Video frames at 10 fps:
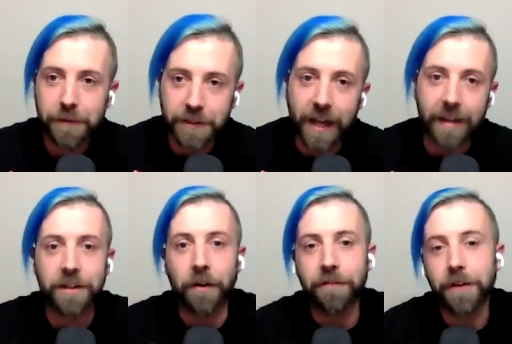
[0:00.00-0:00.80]
We'll do that.
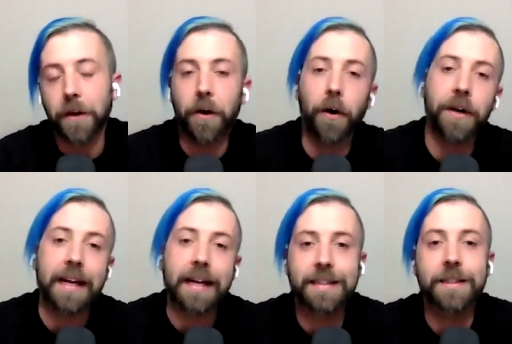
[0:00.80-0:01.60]
Go and follow her on
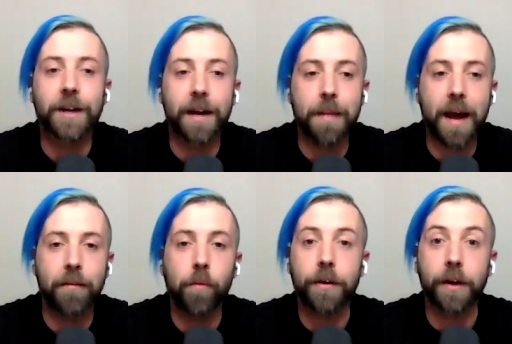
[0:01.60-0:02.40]
Instagram.
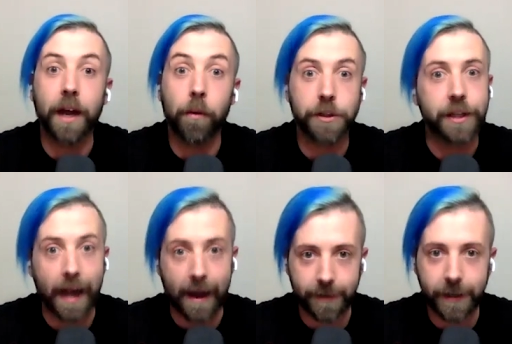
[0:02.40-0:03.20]
And while you're here watching
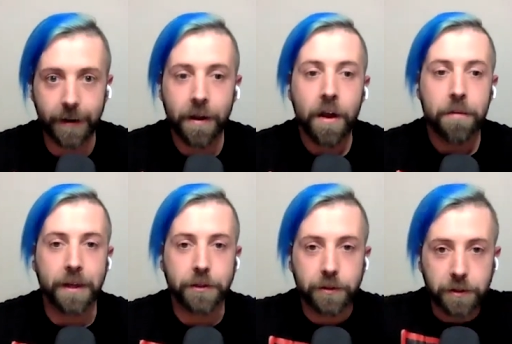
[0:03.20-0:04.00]
our video,
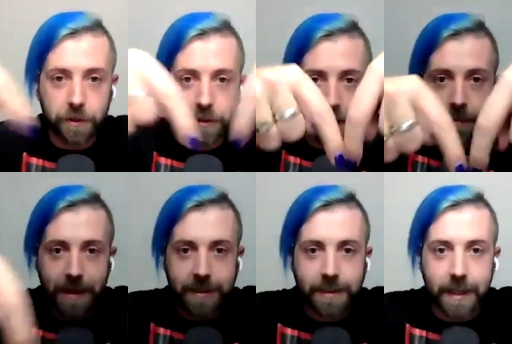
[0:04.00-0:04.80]
make sure you click the
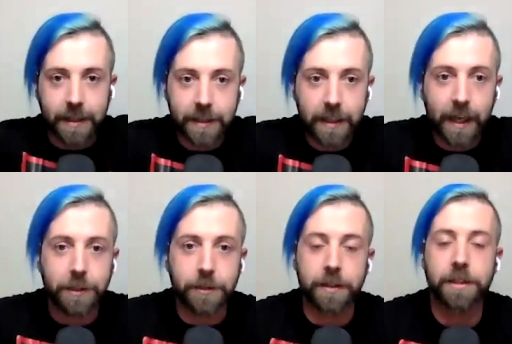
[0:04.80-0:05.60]
buttons down here
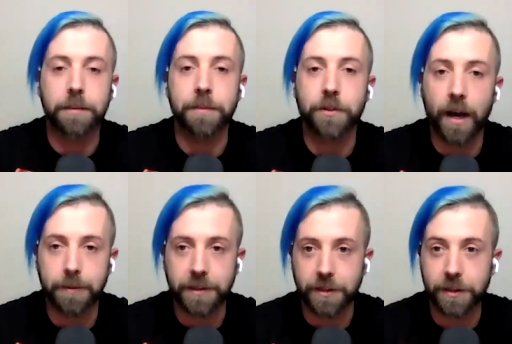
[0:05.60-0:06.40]
and you click
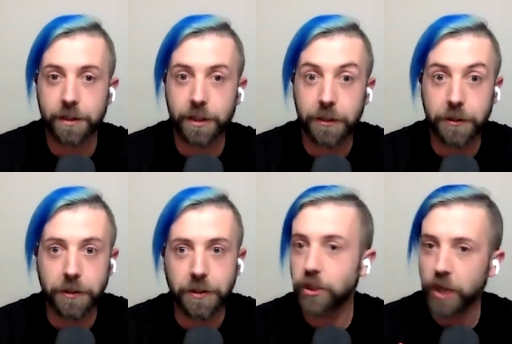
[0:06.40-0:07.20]
subscribe to this Q
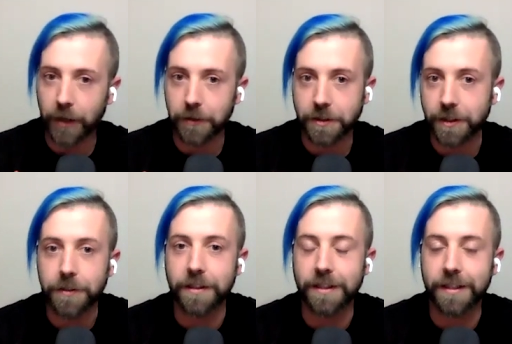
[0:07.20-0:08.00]
News channel so
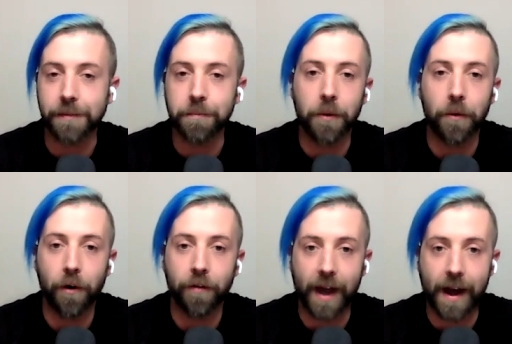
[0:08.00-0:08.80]
you can see
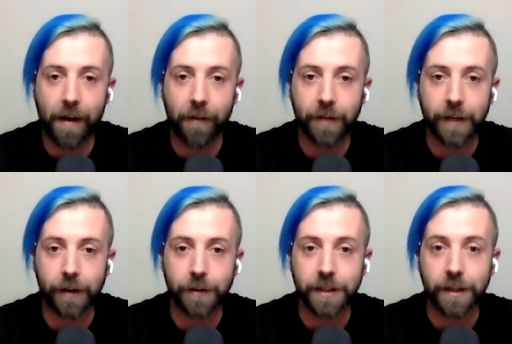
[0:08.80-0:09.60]
more of our
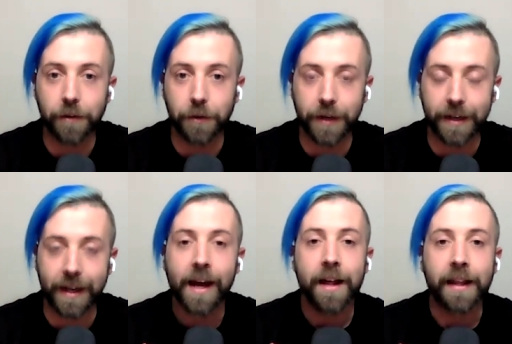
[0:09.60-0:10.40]
videos,
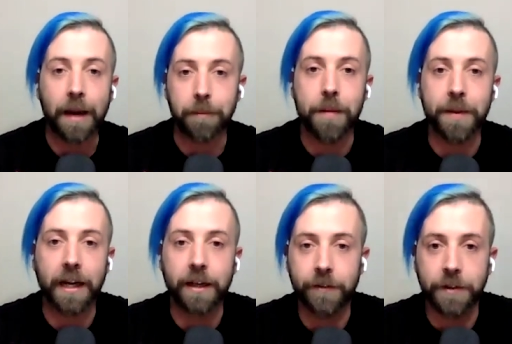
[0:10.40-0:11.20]
including the upcoming
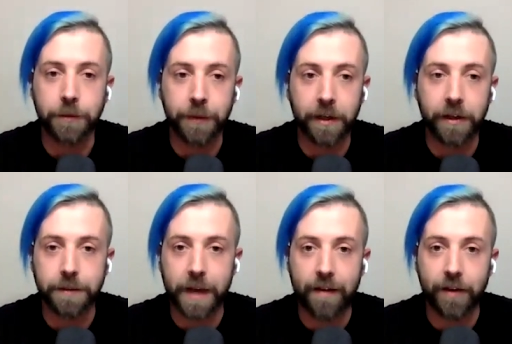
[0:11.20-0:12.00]
interviews that we're going to
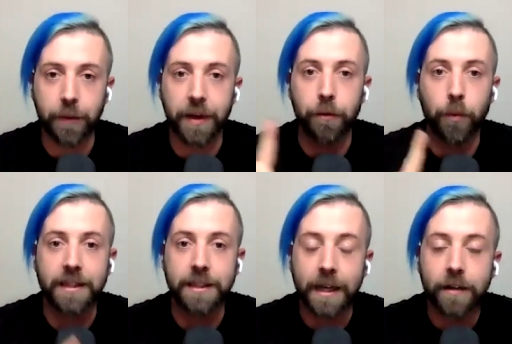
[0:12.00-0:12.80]
be having with
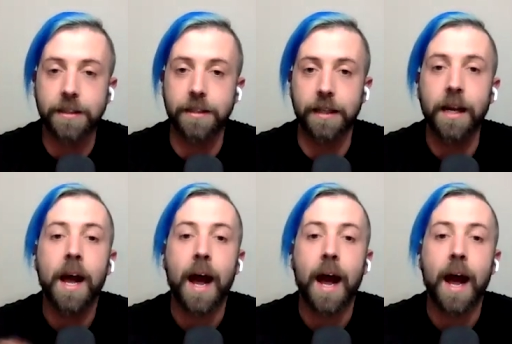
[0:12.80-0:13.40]
Reese Nicholson